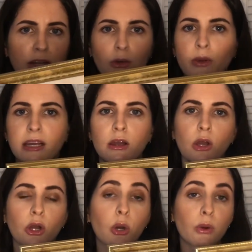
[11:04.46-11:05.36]
quick
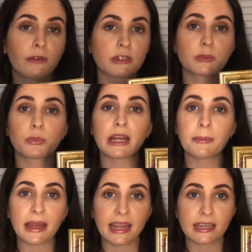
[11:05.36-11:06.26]
coat of spray
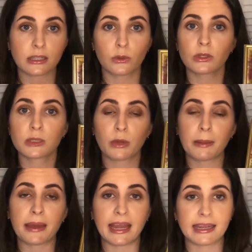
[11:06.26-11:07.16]
paint, gold spray
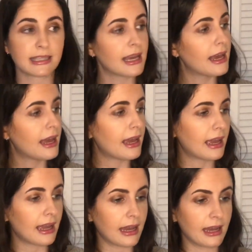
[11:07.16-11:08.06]
paint,
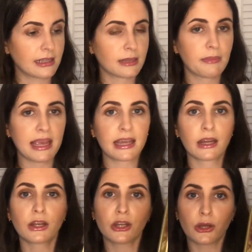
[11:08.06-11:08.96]
and make it
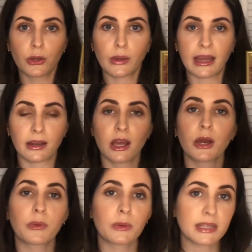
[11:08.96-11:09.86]
anew. And
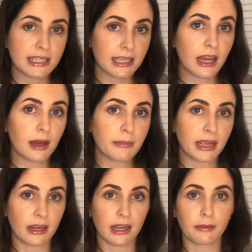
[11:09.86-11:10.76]
we recently got
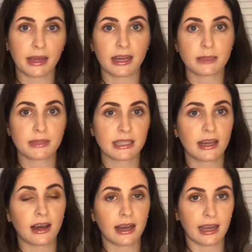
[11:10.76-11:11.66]
married, my husband and
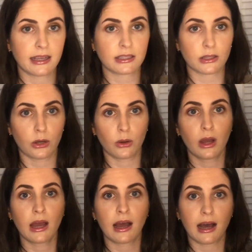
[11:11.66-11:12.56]
I, so
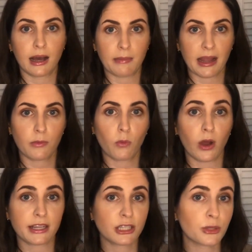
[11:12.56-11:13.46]
I
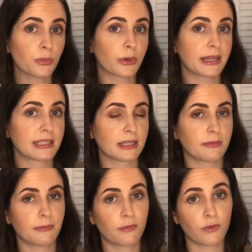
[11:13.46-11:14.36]
want to print
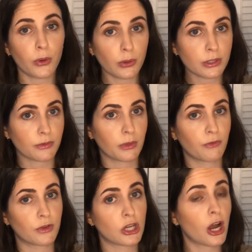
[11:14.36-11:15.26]
some photos from the
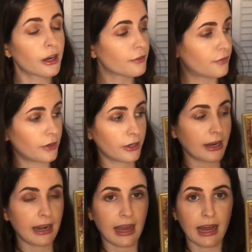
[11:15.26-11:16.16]
photographer
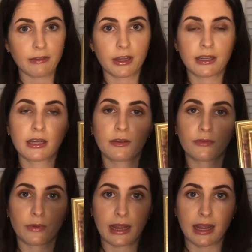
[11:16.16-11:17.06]
and have it
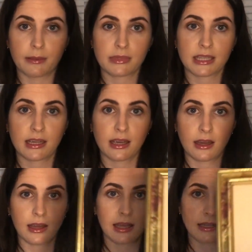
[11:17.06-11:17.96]
framed
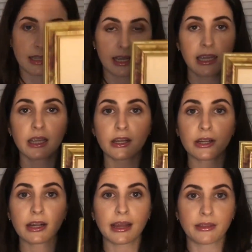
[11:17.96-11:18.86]
into
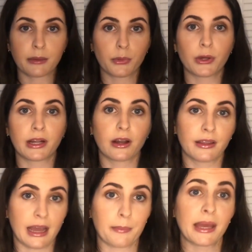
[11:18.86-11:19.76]
here and then put it on
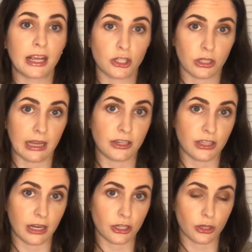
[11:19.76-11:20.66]
that picture ledge that
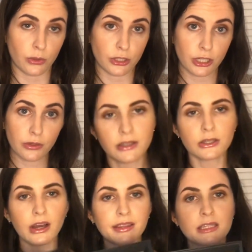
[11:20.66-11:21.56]
I showed you. Also
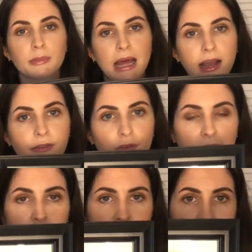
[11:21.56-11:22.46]
got this black
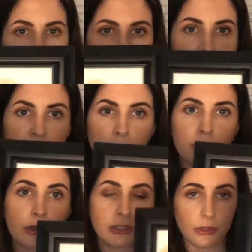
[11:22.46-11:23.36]
frame, and I actually
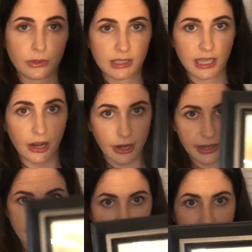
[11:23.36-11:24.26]
produced the art
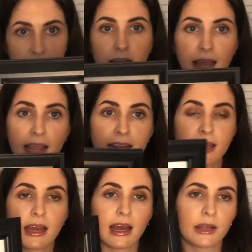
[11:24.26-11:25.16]
inside.
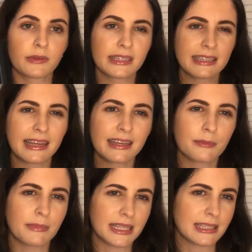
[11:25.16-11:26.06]
I really like
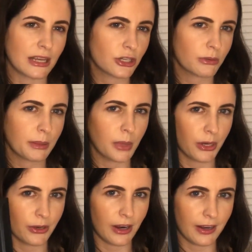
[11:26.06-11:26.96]
mid-century
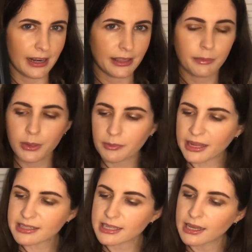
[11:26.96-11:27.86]
modern art at the
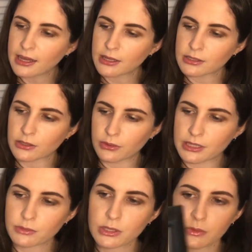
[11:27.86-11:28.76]
moment, so
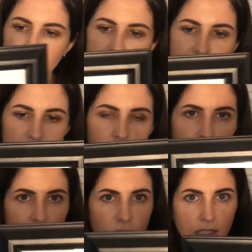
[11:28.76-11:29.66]
this was really easy. It's
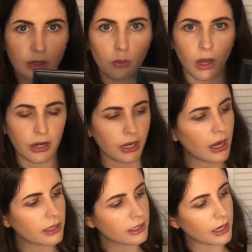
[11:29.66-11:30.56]
actually
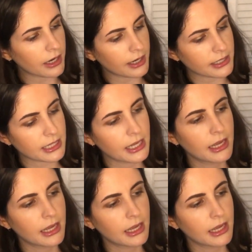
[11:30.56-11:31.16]
watercolor art,